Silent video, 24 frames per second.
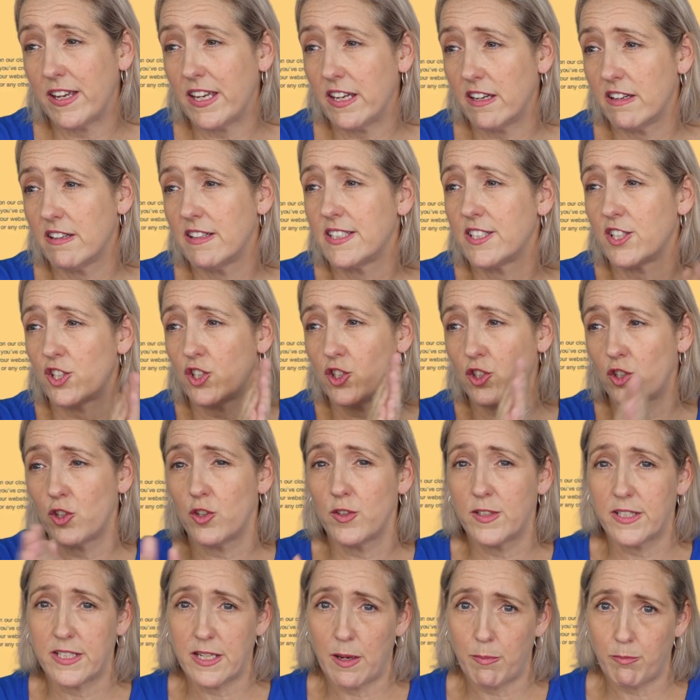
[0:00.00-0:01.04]
here is a
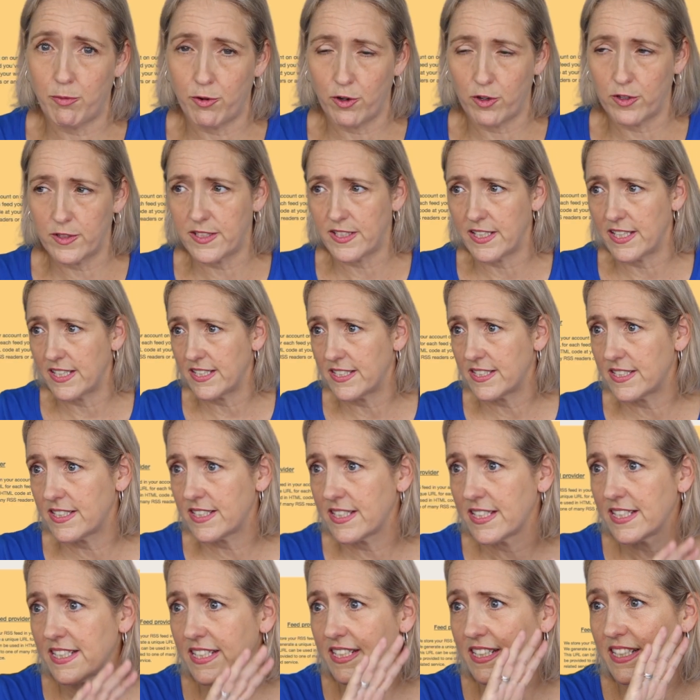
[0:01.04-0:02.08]
two-step
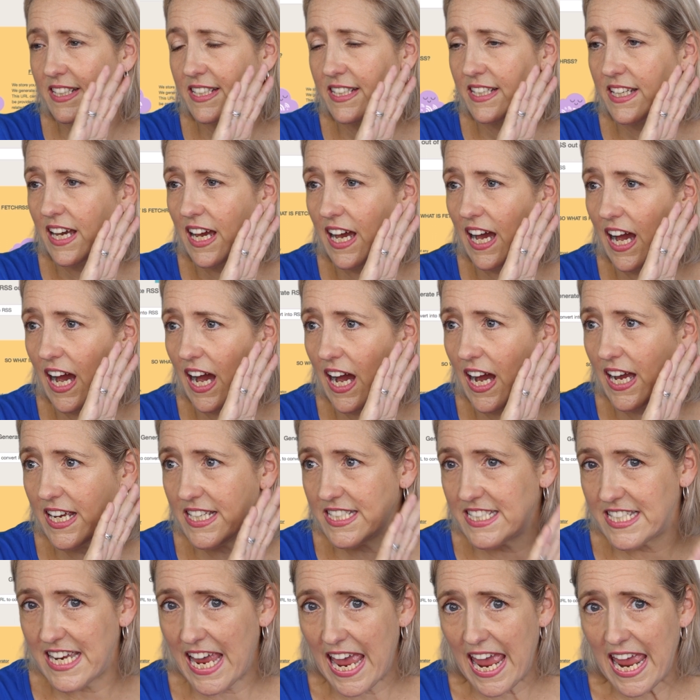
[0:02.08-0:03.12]
process.
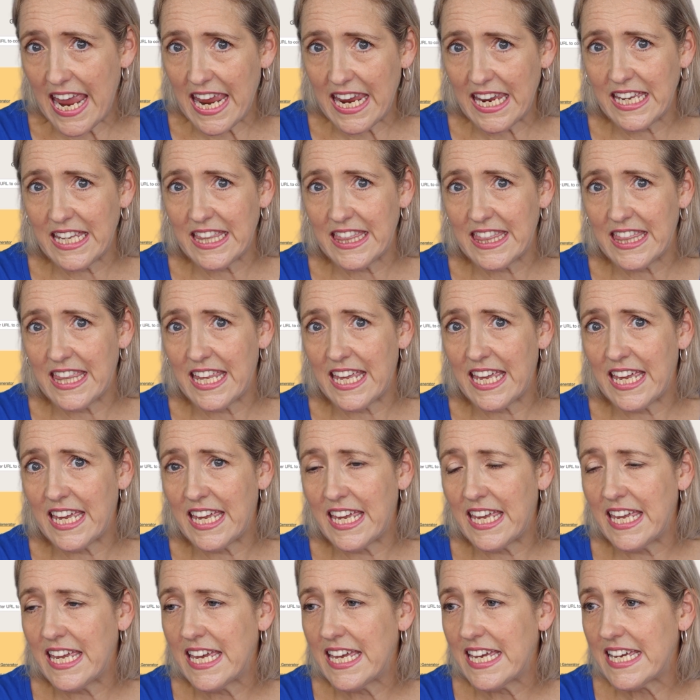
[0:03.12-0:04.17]
I take
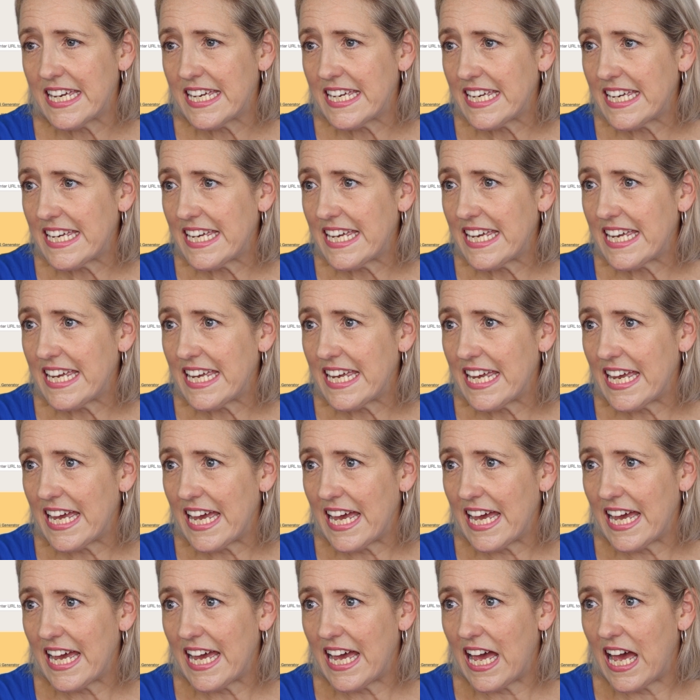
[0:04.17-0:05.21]
the
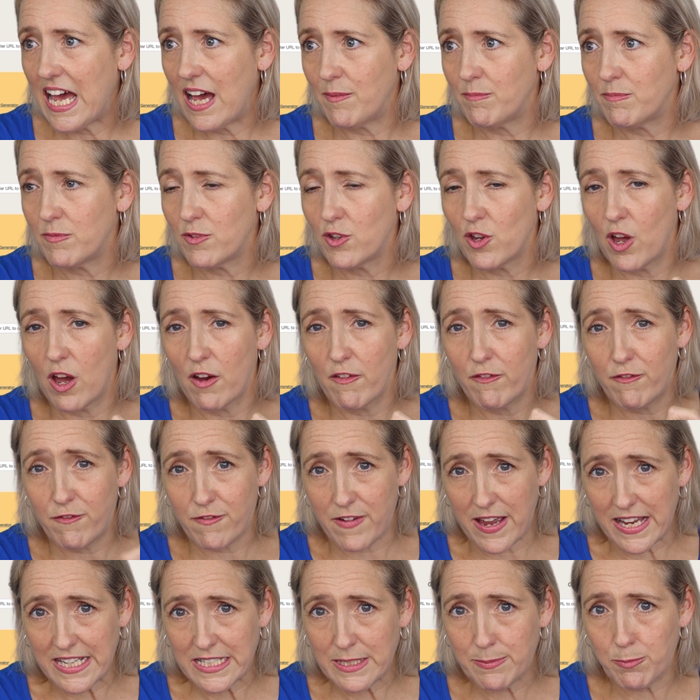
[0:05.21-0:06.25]

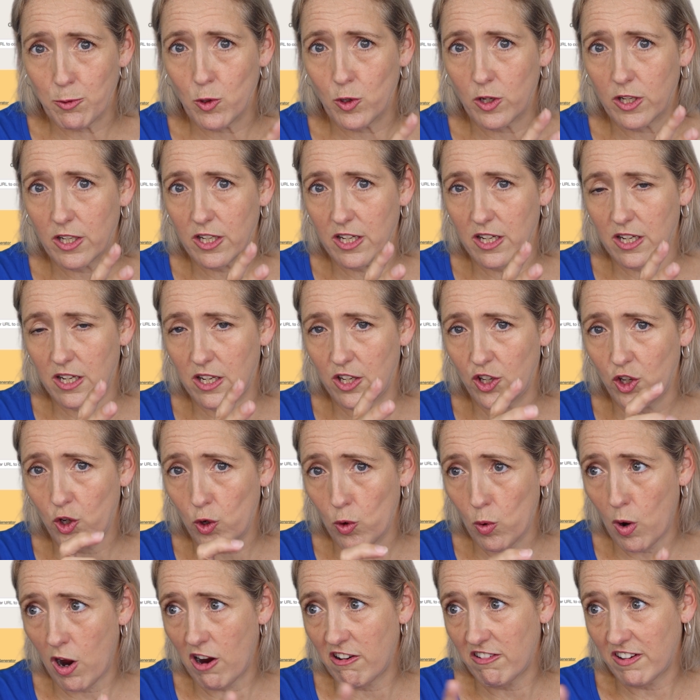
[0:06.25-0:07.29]
Facebook
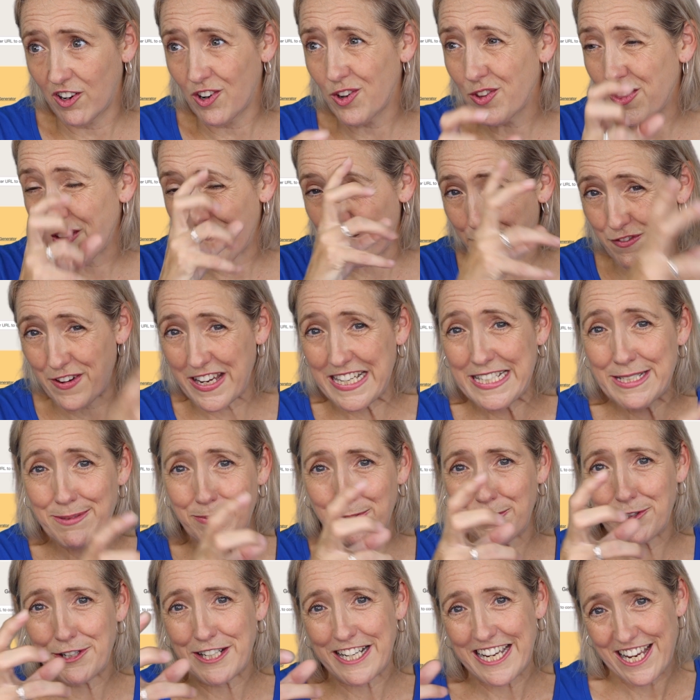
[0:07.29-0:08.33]
URL, the
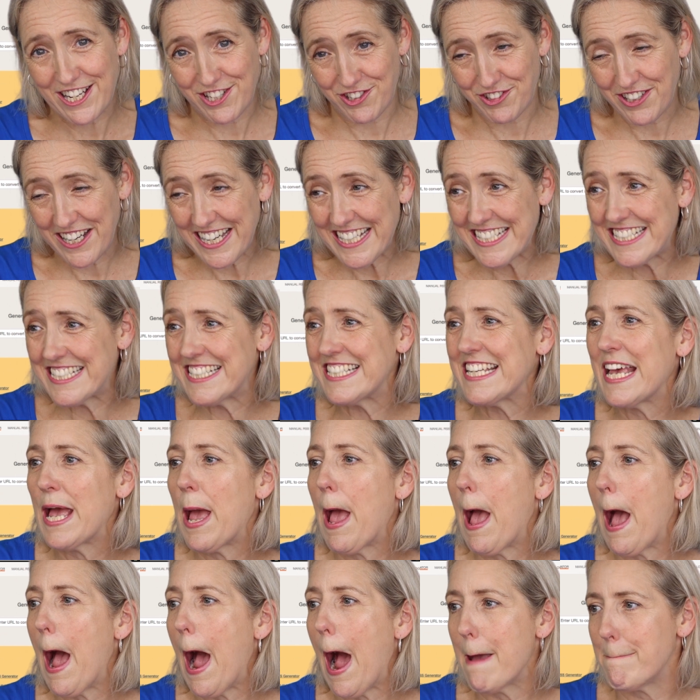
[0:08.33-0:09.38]
Facebook address,
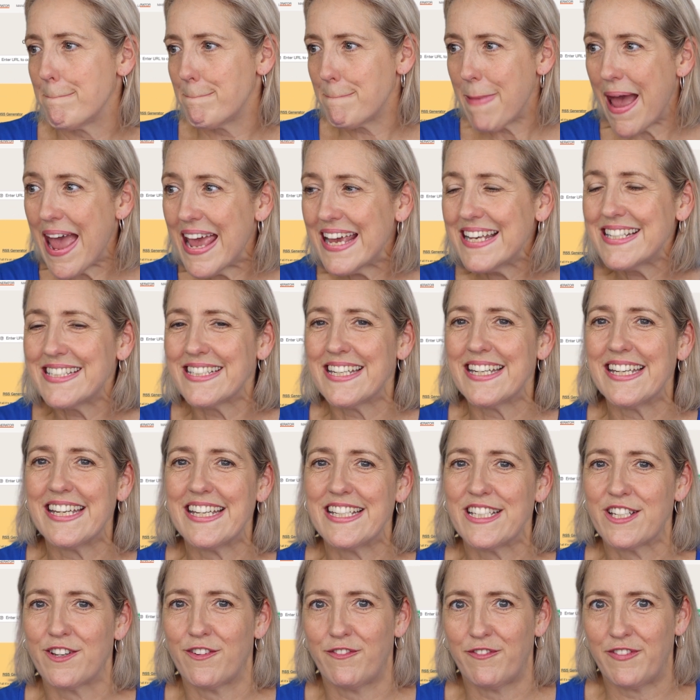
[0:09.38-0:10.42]
I paste it
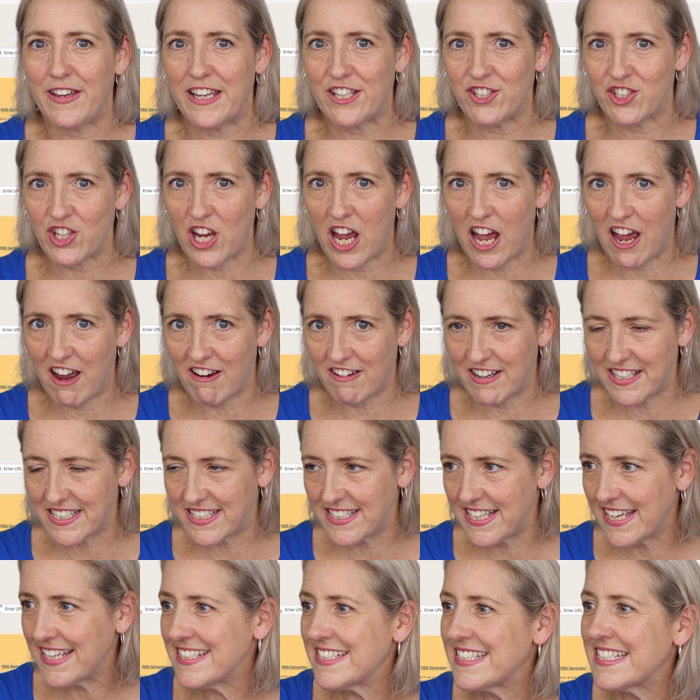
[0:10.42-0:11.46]
into Fetch
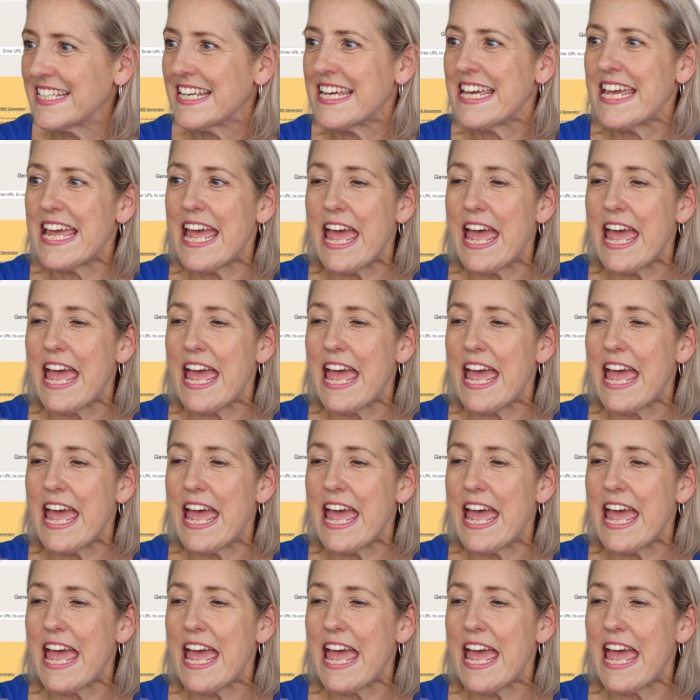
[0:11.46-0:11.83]
RSS,